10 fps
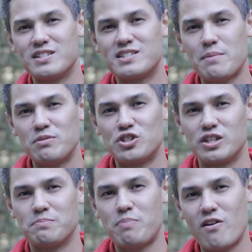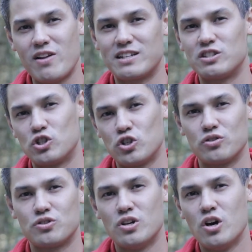establishing, parallaxing
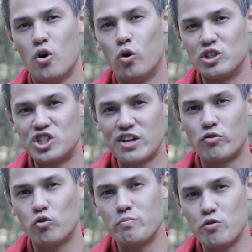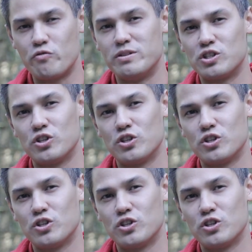shots or general movement